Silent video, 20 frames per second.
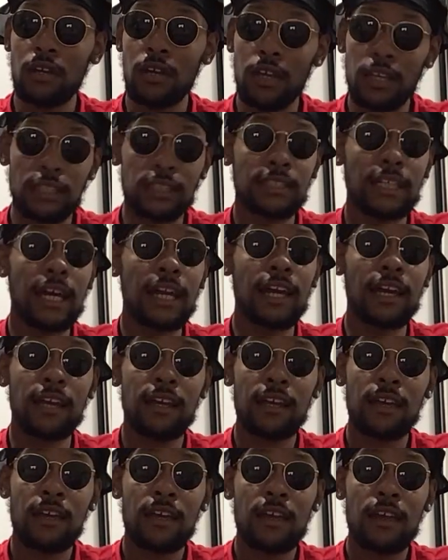instead of
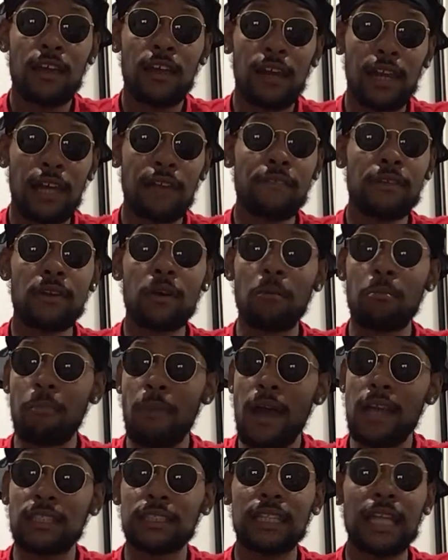living your
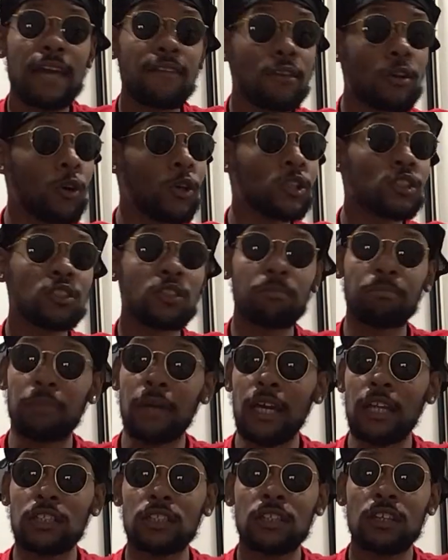best life, going to the
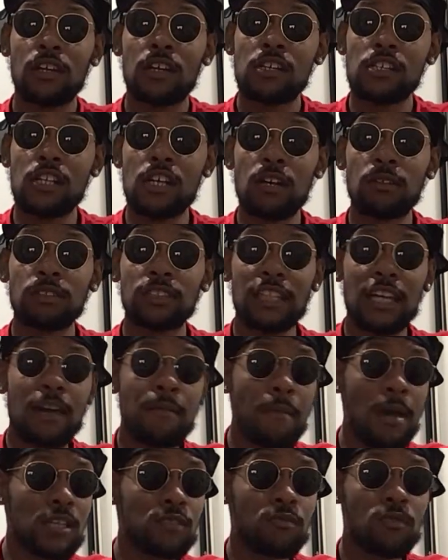beach, you know what I'm saying?
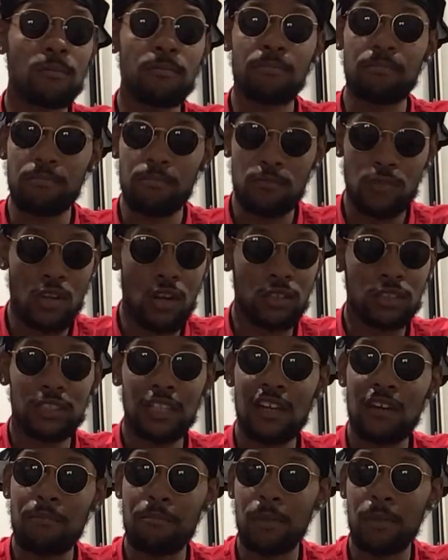Messing with, you know what I'm saying?